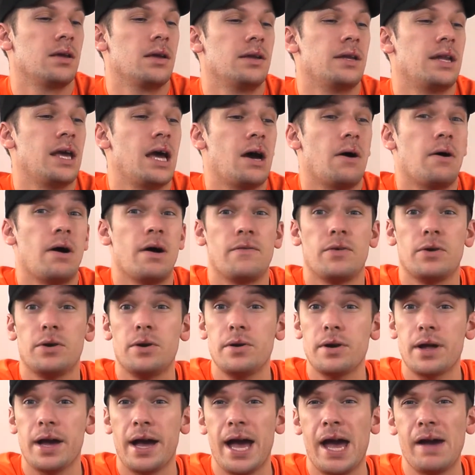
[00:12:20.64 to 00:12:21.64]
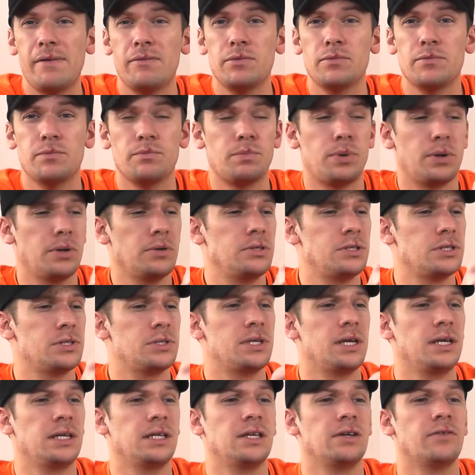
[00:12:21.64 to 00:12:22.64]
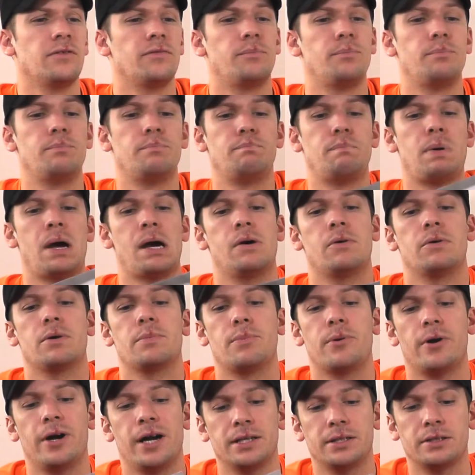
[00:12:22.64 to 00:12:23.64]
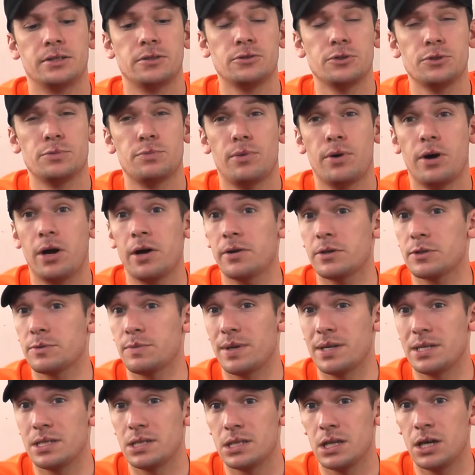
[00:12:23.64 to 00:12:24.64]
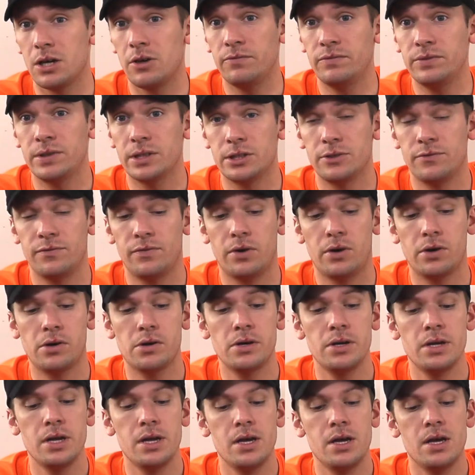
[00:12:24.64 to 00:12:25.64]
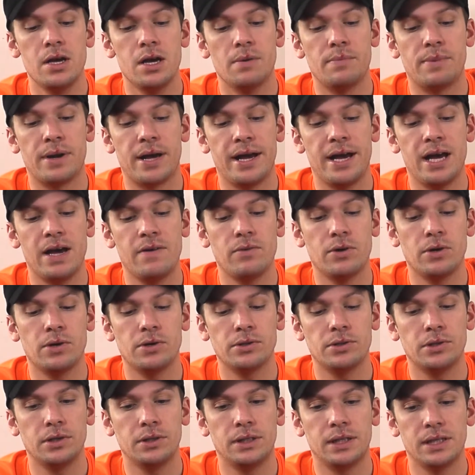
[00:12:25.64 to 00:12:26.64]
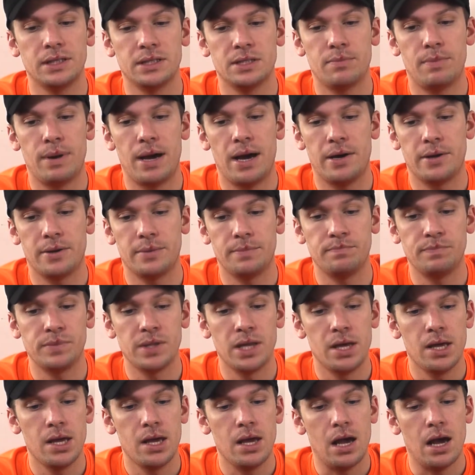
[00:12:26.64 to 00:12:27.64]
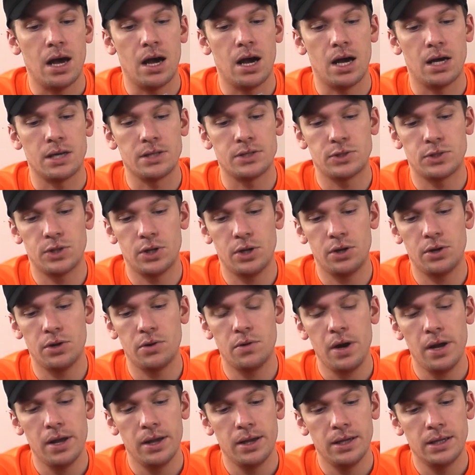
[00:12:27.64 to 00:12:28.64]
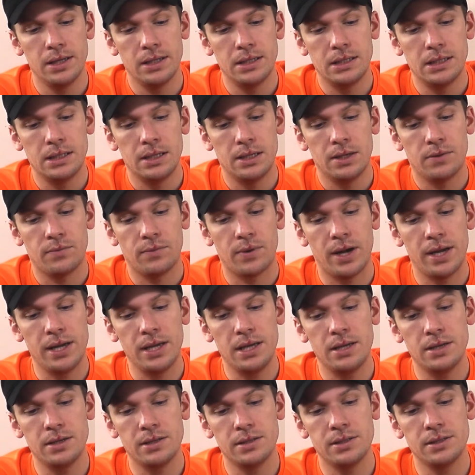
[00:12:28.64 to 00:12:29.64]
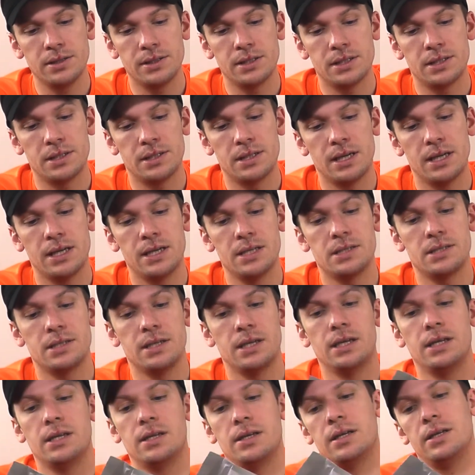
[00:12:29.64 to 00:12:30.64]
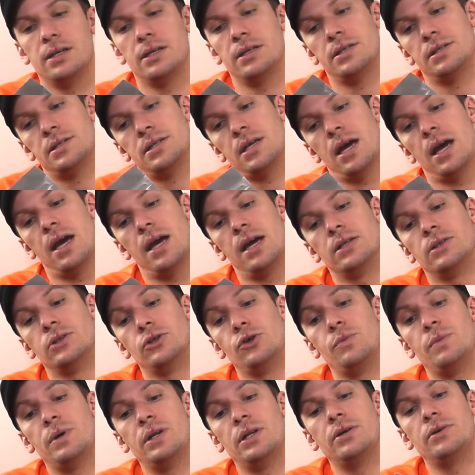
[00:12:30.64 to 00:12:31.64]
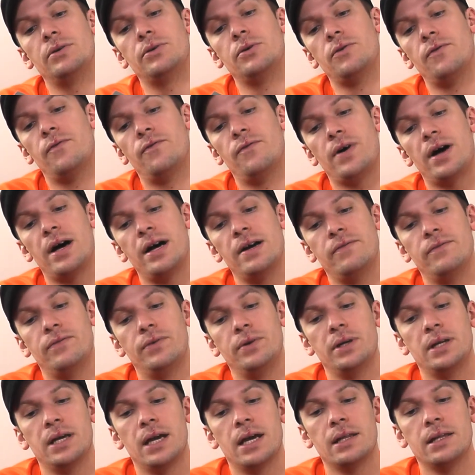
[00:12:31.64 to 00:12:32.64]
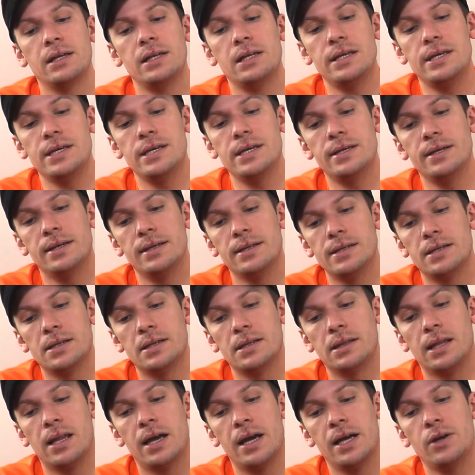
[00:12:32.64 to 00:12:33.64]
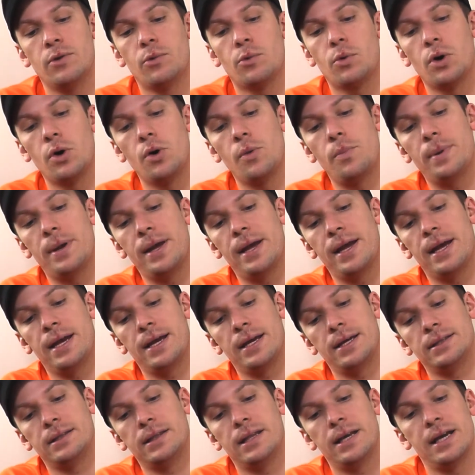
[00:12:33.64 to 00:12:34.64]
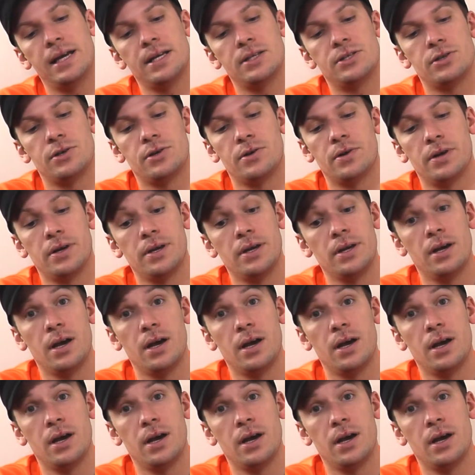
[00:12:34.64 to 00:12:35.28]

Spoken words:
Now I haven't purchased any of Power Practical's products myself thus far, but I have heard good things about them. So right here, this says it is a Luminoodle 5-foot LED light rope and lantern,